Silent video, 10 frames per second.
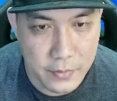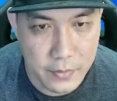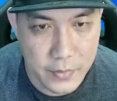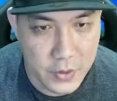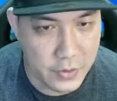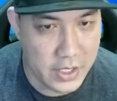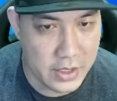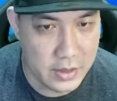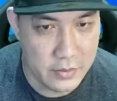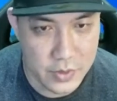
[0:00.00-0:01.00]
Alright,
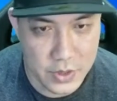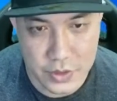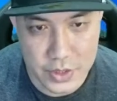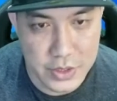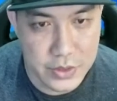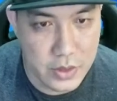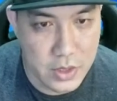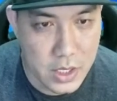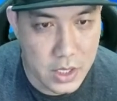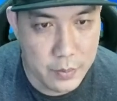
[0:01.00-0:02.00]
we continue.
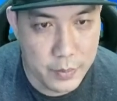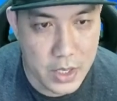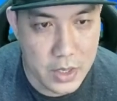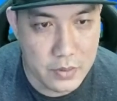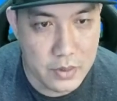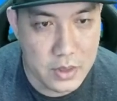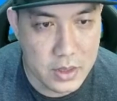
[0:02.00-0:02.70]
Pound